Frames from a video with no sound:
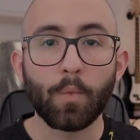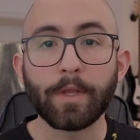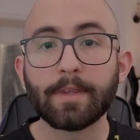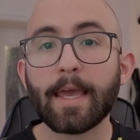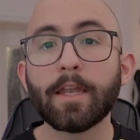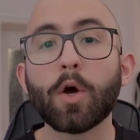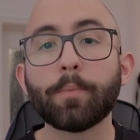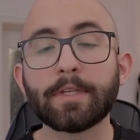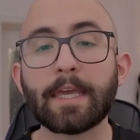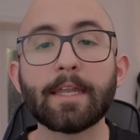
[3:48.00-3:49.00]
We then
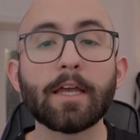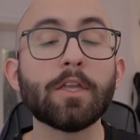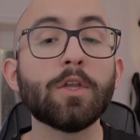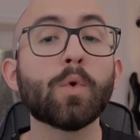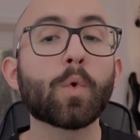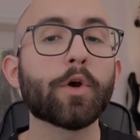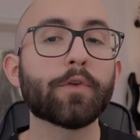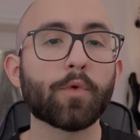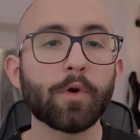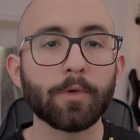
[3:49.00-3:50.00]
obtain a new
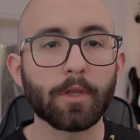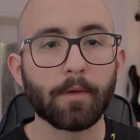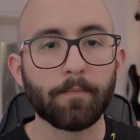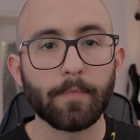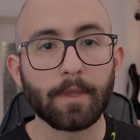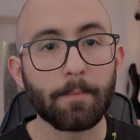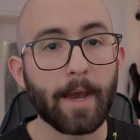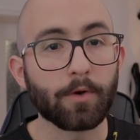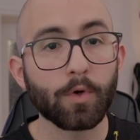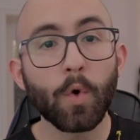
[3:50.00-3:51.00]
chord formula. The
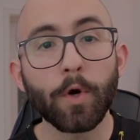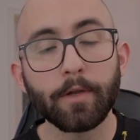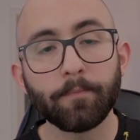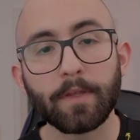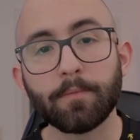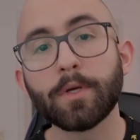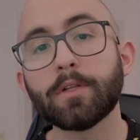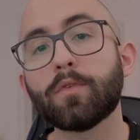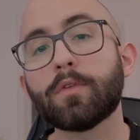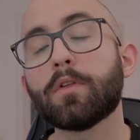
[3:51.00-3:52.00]
minor chord is
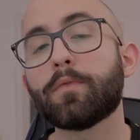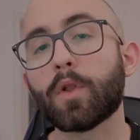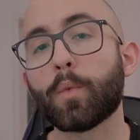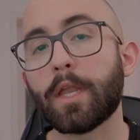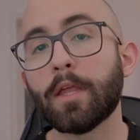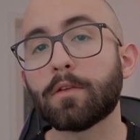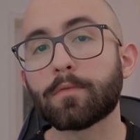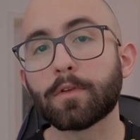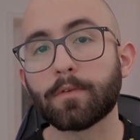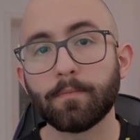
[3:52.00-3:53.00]
built using the following
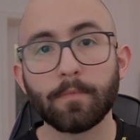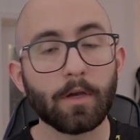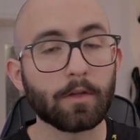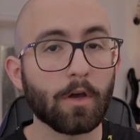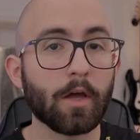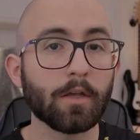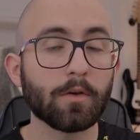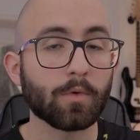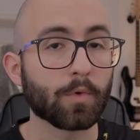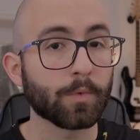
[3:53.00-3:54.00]
intervals, a
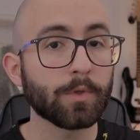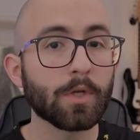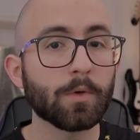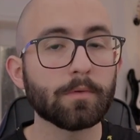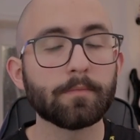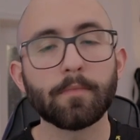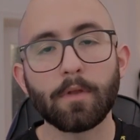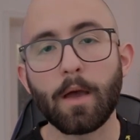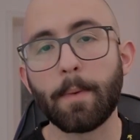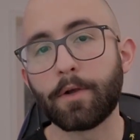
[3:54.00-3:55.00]
tonic or root note,
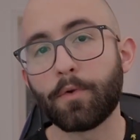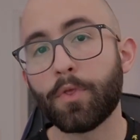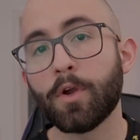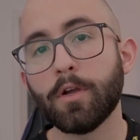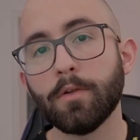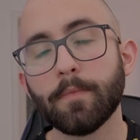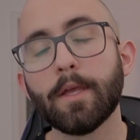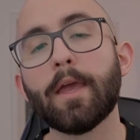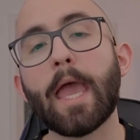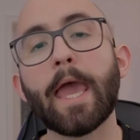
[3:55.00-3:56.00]
a minor third,
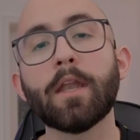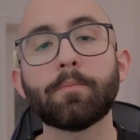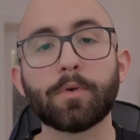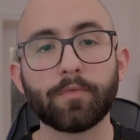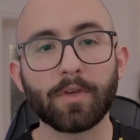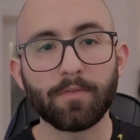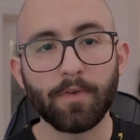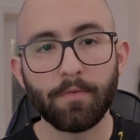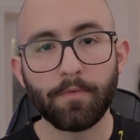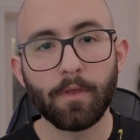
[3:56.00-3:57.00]
and a perfect
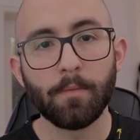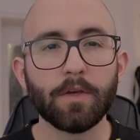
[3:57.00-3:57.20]
fifth.